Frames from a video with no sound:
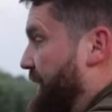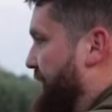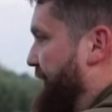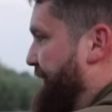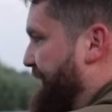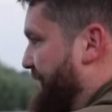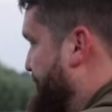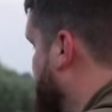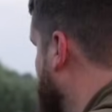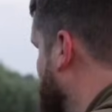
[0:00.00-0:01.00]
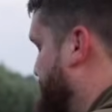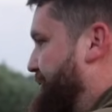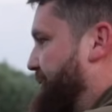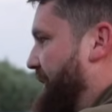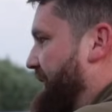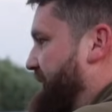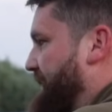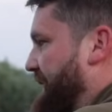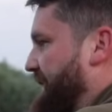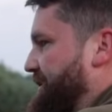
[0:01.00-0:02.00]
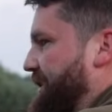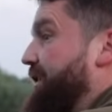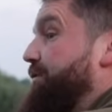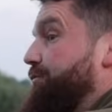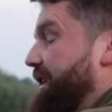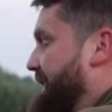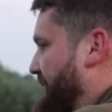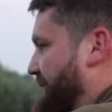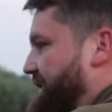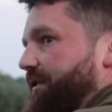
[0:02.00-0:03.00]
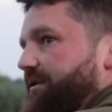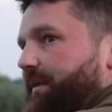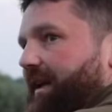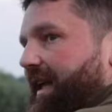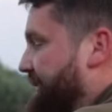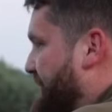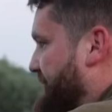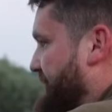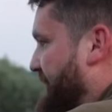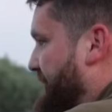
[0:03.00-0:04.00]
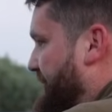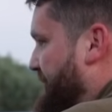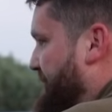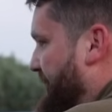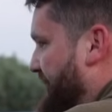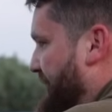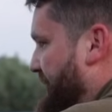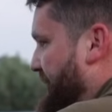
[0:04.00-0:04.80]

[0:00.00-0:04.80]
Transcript: The fish has tried to make us a reed line down to my left hand side, and it's made an